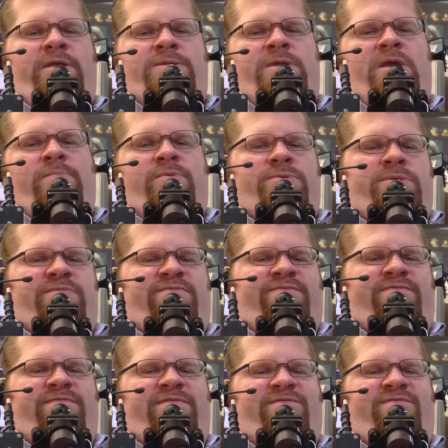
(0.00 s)
examples of
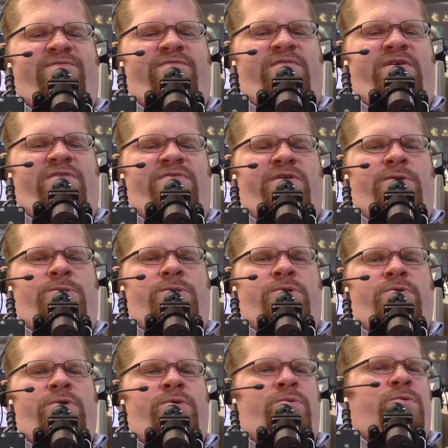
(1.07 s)
how things are
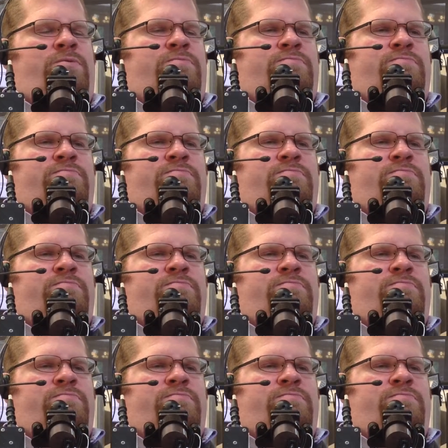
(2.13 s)
critical.